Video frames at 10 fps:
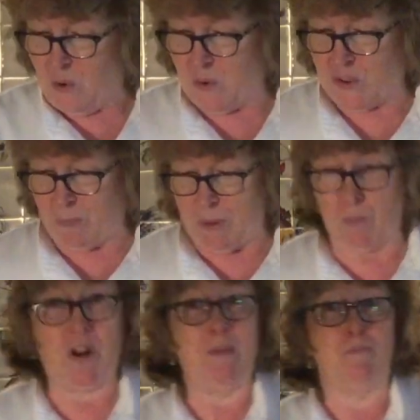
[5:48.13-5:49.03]
or something
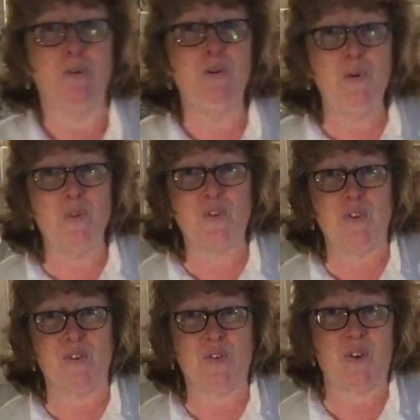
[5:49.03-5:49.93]
bright blue that's
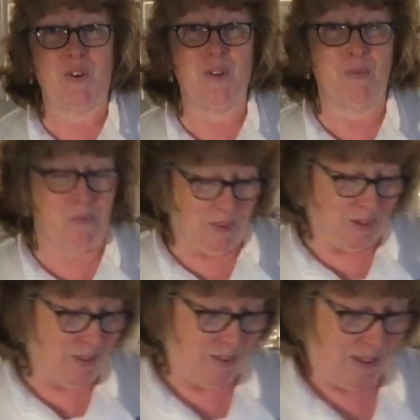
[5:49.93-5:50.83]
going to turn the
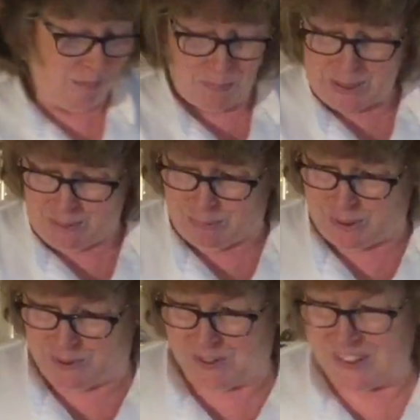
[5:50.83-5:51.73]
clootie dumpling blue.